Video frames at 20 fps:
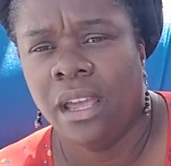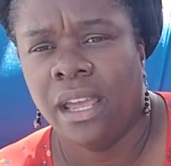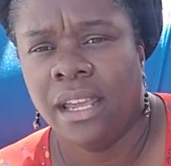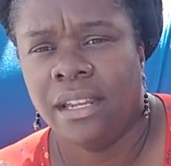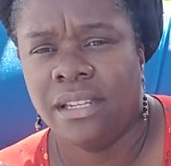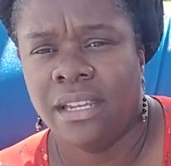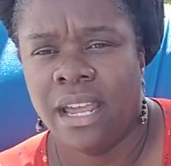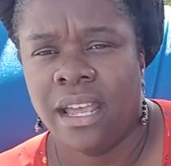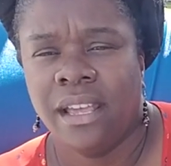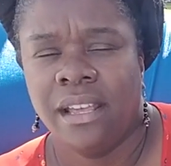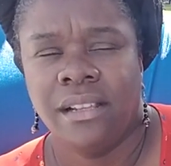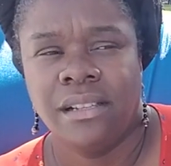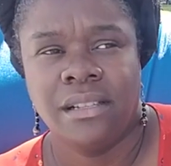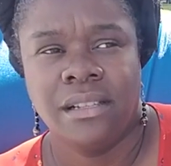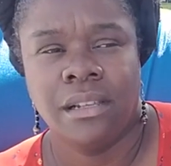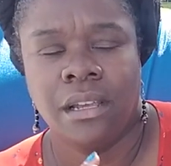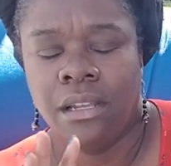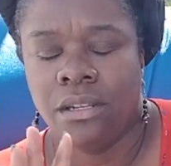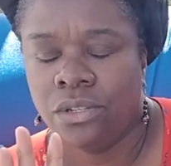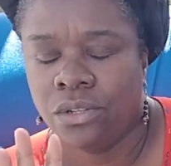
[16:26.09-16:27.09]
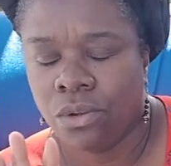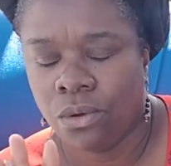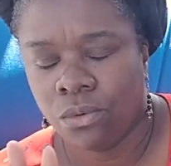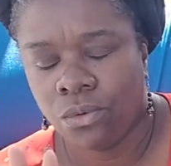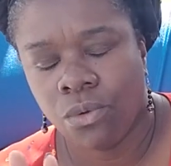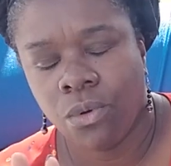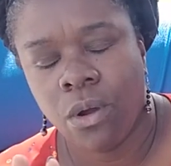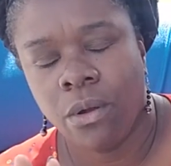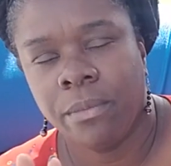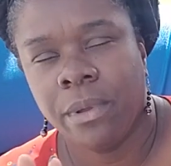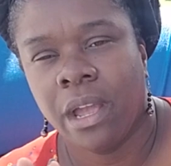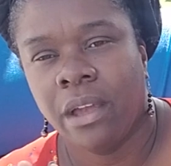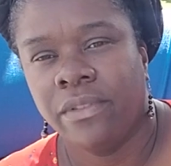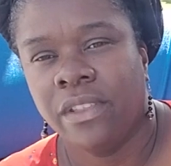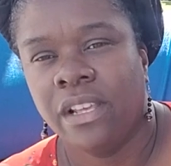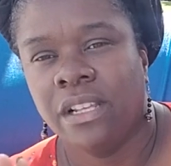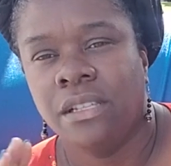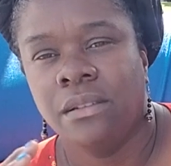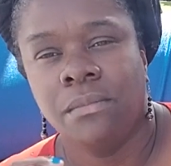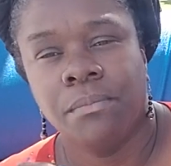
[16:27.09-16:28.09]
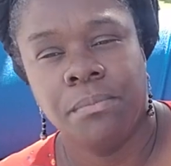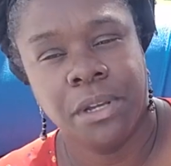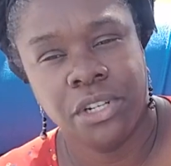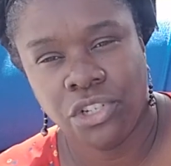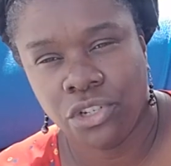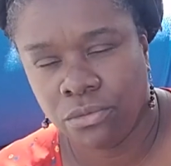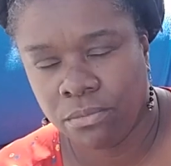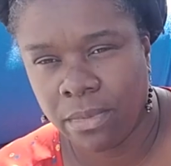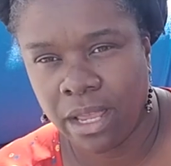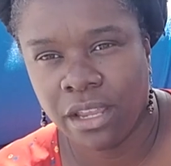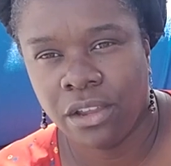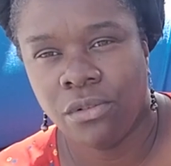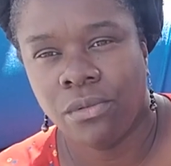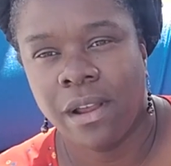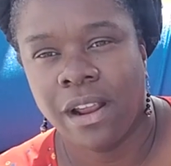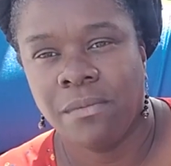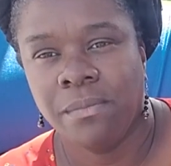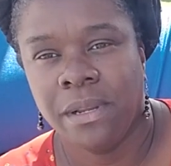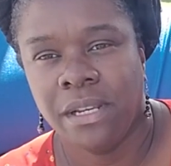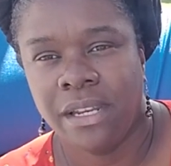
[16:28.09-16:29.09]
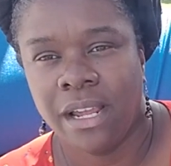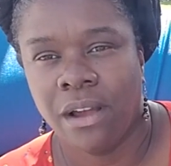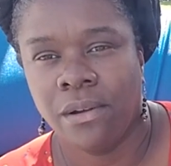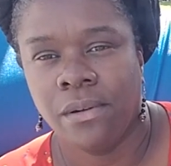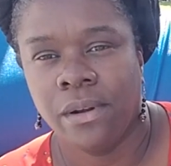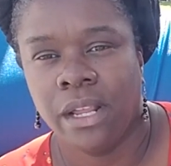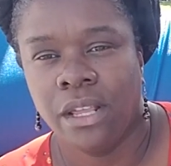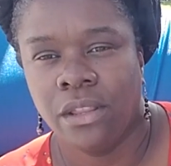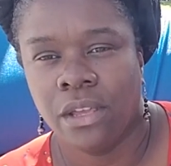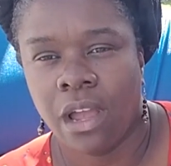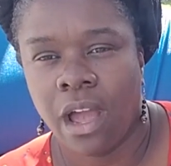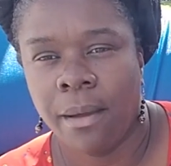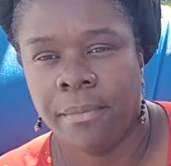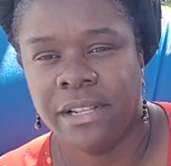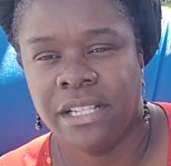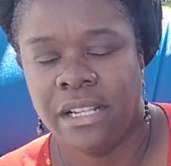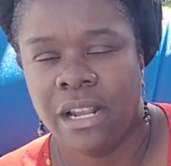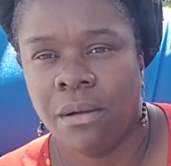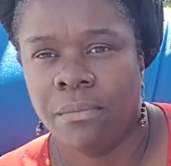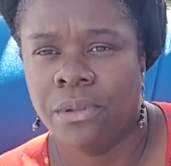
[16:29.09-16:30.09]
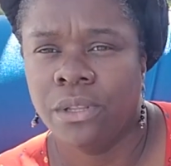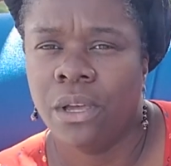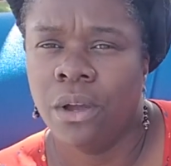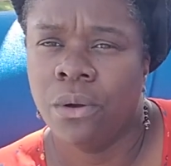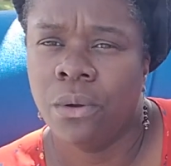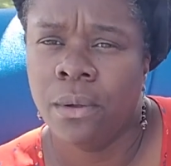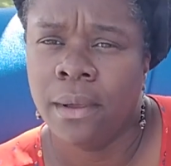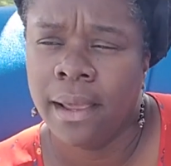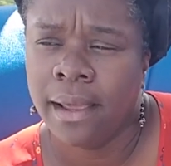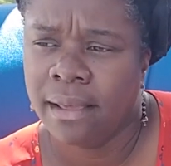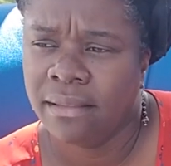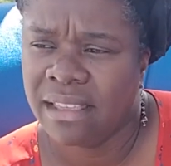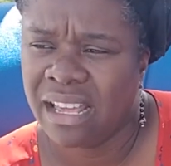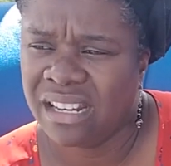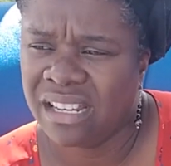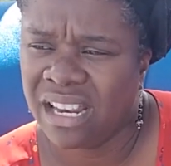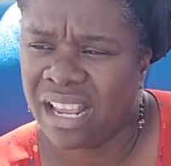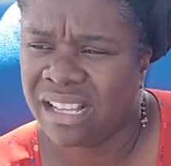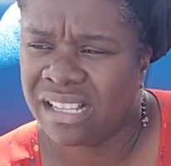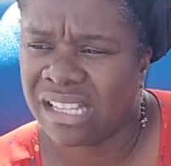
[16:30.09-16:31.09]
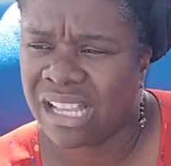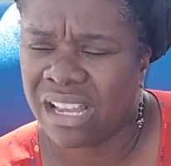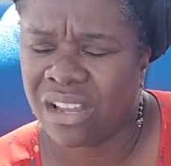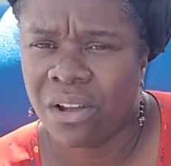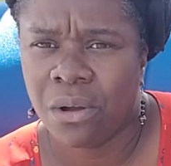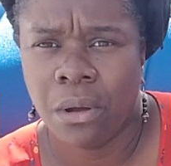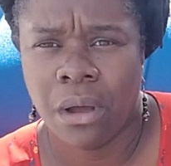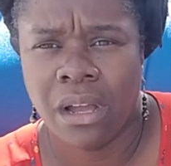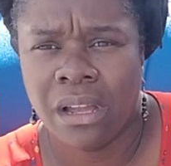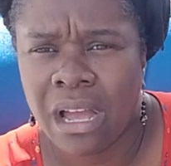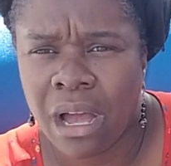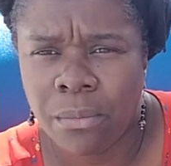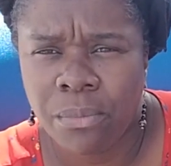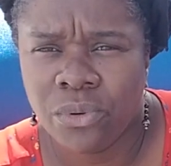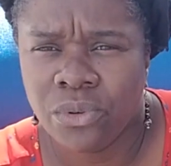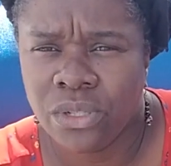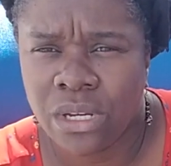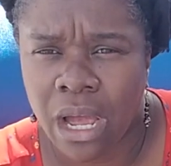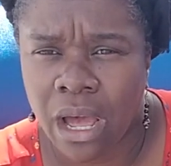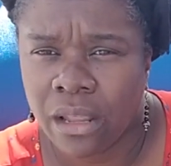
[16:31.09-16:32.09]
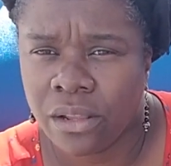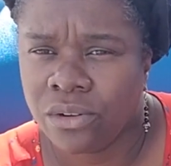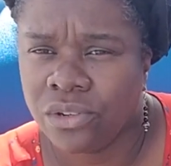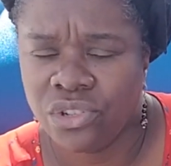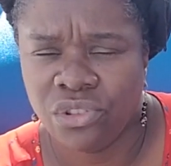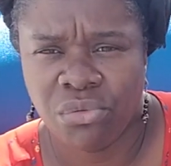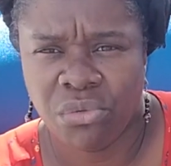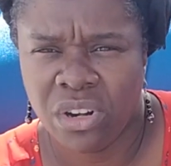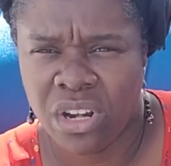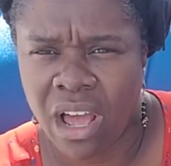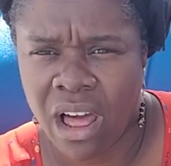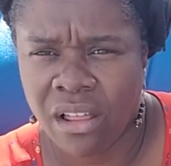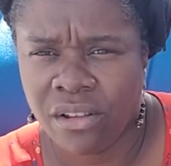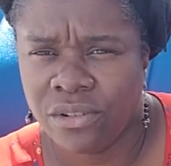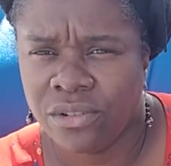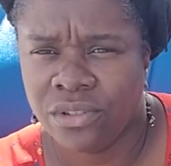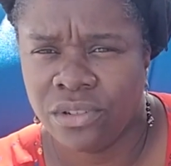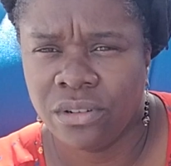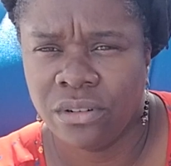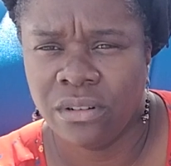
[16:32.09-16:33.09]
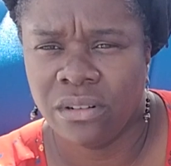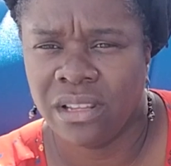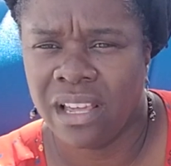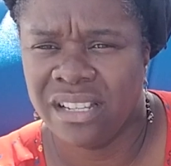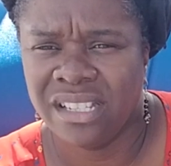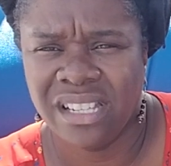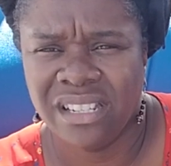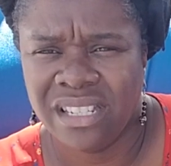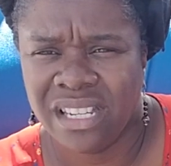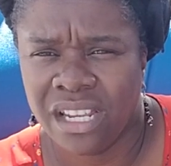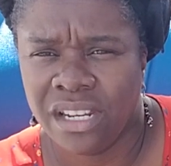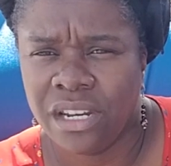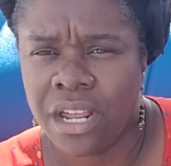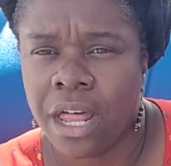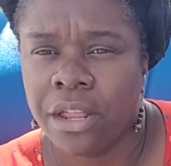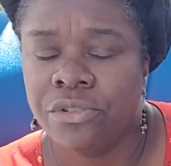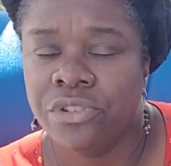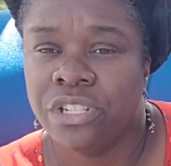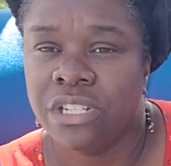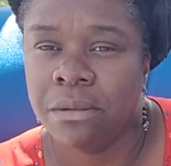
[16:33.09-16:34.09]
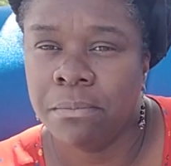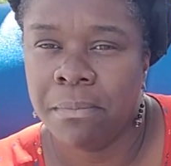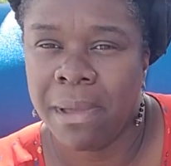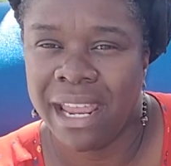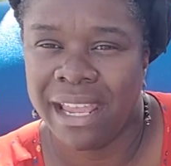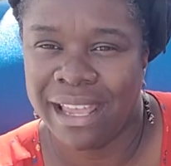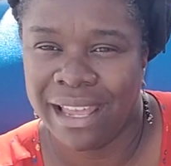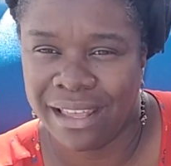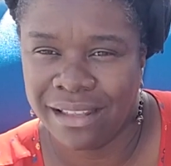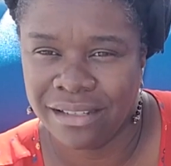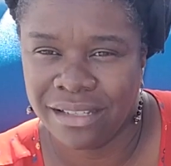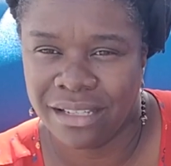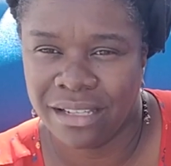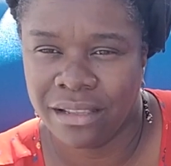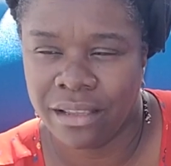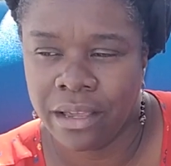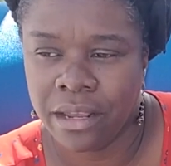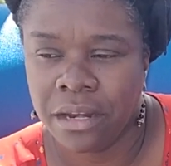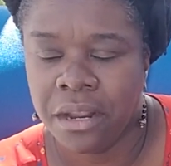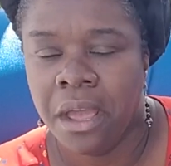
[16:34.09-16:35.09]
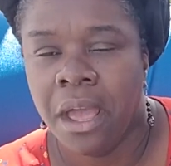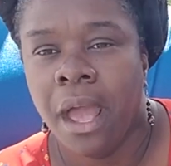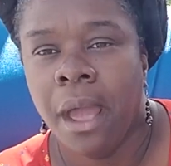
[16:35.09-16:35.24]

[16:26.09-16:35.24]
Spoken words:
It takes, and don't quote me on this, but you may correct me down in the comments down below, that it takes like a couple dollars, $3 or less than $10 to make insulin,